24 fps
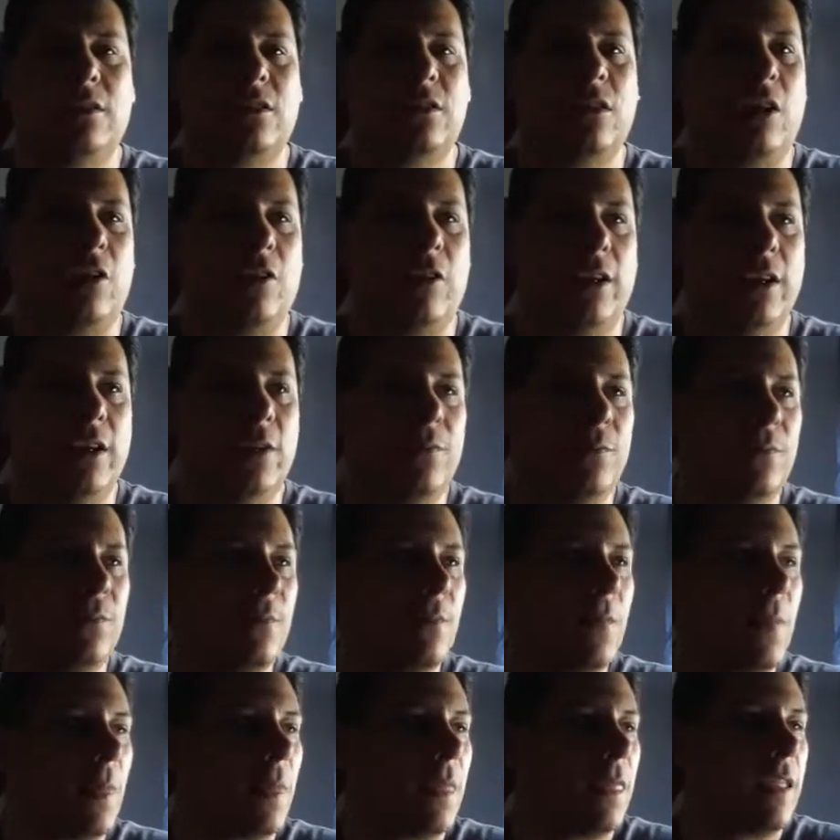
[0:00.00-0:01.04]
sorry.
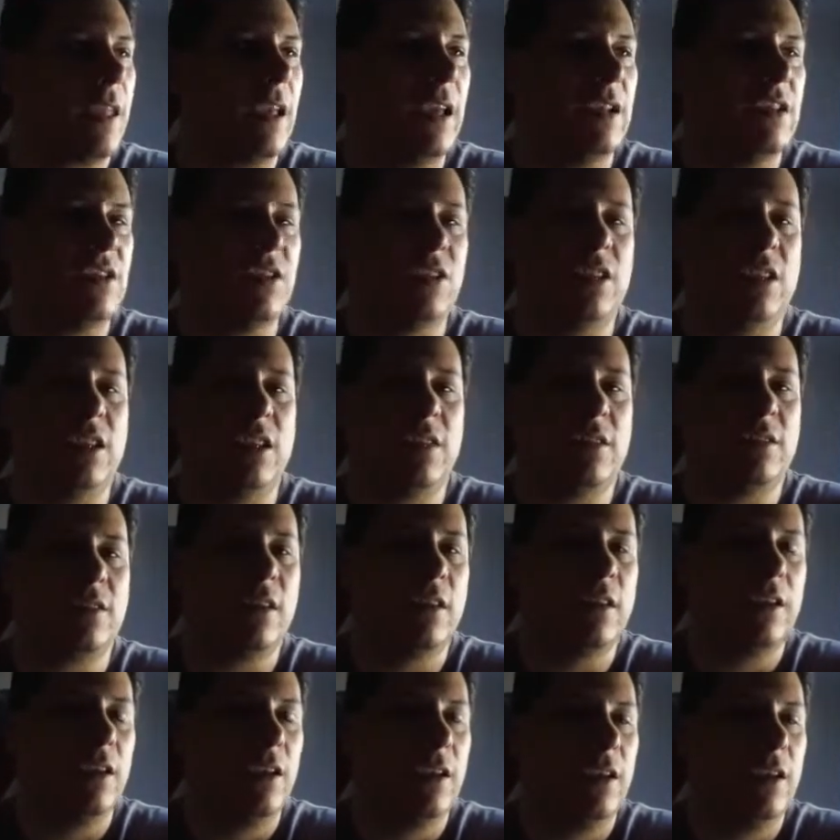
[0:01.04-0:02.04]
It just is.